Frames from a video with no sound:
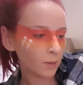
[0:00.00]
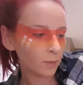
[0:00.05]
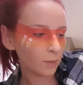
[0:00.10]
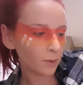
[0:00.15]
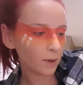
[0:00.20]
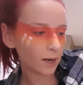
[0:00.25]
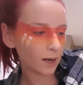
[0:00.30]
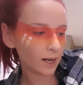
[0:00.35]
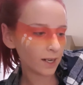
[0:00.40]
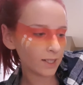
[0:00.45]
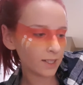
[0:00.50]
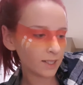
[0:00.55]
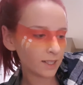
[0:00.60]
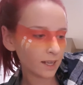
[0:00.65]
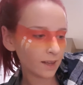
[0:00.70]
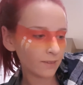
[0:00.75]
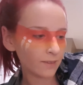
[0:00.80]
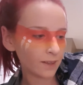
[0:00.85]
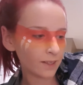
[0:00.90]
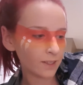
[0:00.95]
Press
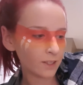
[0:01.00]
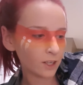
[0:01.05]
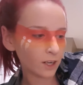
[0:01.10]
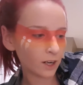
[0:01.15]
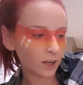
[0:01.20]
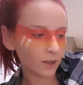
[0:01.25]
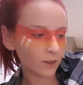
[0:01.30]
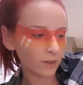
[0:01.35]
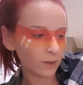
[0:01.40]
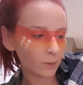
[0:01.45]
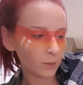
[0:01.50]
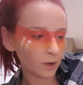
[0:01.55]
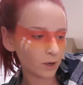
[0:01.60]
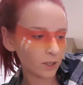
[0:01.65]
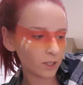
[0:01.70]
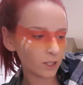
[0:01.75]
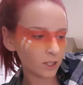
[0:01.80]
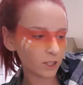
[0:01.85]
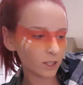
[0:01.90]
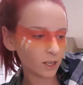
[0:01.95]
and then turn the
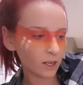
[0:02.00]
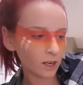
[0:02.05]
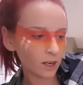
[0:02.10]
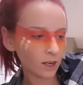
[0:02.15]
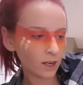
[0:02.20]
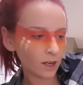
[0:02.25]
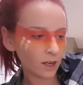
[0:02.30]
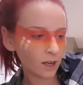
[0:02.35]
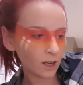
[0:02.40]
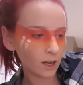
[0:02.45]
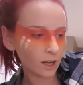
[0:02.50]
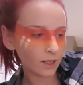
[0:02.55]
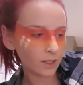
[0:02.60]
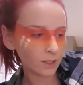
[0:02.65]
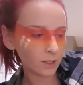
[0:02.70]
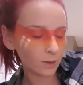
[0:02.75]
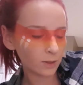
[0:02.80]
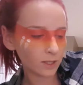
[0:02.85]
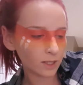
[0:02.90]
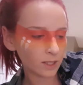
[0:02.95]
brush
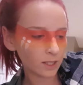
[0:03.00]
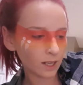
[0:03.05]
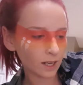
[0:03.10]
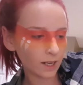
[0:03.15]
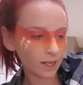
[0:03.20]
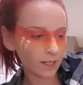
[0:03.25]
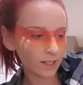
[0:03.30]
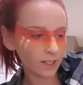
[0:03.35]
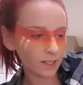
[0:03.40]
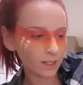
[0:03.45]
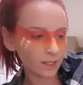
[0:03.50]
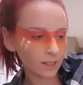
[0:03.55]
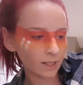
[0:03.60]
onto its side